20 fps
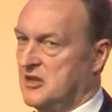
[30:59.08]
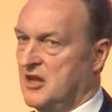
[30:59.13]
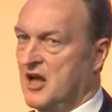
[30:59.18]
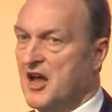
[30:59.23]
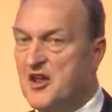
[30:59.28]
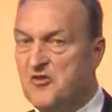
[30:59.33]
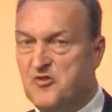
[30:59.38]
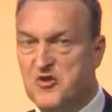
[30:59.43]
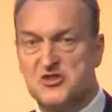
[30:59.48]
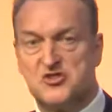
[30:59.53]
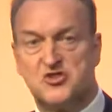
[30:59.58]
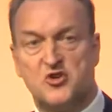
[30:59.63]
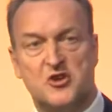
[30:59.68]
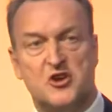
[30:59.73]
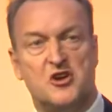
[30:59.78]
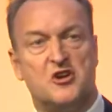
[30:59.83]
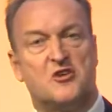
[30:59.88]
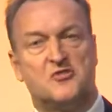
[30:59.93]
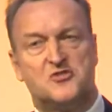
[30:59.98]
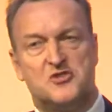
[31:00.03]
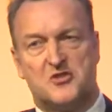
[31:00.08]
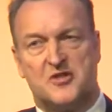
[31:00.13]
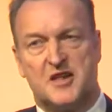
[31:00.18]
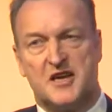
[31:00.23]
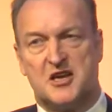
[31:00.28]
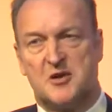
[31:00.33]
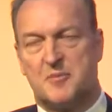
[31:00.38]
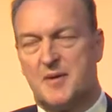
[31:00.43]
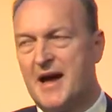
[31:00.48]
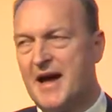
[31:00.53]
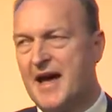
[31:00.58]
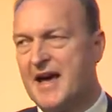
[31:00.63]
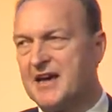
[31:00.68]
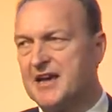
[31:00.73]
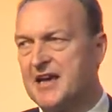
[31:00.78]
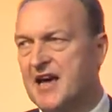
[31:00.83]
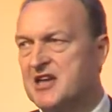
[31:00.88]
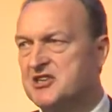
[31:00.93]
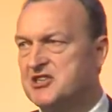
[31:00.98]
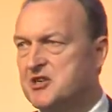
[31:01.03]
And if it's good enough to think about
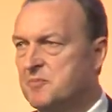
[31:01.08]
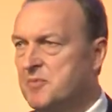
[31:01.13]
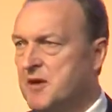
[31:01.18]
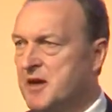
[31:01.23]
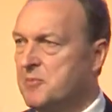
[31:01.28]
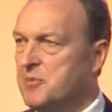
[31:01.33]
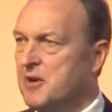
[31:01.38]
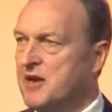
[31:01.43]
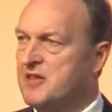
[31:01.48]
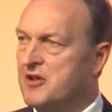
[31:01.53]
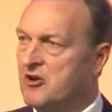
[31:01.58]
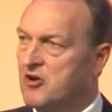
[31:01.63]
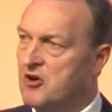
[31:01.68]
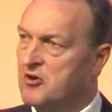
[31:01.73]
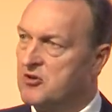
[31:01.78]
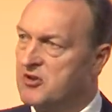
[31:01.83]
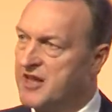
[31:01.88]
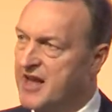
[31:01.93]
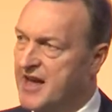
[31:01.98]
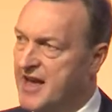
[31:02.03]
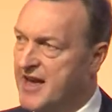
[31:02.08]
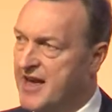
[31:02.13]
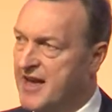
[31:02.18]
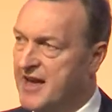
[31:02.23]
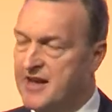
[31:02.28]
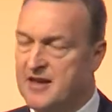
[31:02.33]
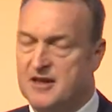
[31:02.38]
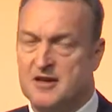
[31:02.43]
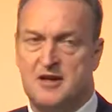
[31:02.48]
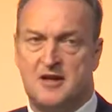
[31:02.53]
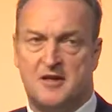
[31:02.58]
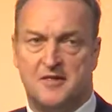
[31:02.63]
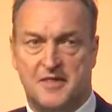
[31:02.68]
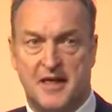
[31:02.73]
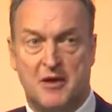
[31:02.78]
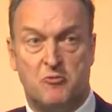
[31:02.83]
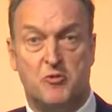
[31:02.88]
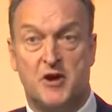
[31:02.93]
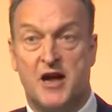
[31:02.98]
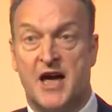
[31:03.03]
engaging people in their own care,
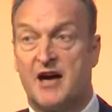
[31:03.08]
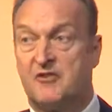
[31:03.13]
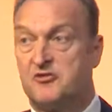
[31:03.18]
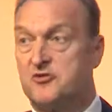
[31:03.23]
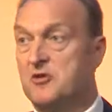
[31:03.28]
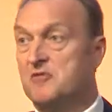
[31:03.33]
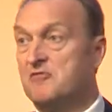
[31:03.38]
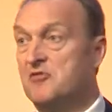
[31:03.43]
then we have to